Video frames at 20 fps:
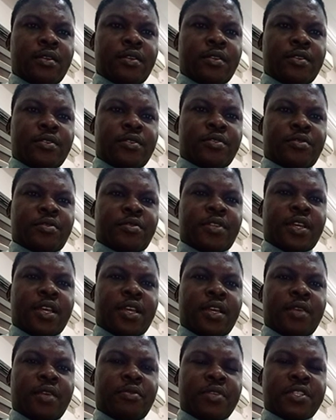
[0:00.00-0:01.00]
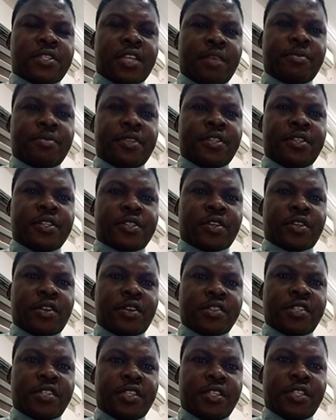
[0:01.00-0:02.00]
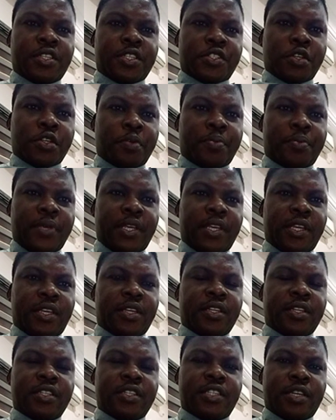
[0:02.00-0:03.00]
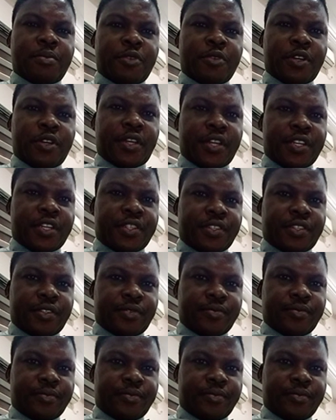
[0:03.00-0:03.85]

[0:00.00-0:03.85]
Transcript: Today we shall be discussing the topic democracy.